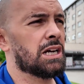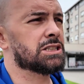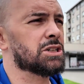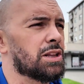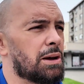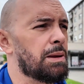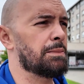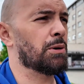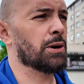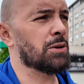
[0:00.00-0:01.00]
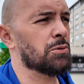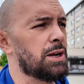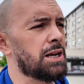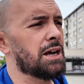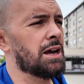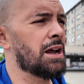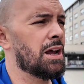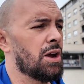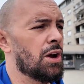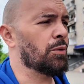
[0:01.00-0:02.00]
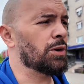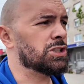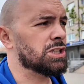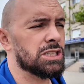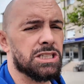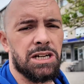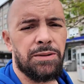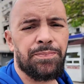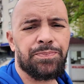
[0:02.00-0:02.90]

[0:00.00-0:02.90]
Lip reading: so that people can read, which is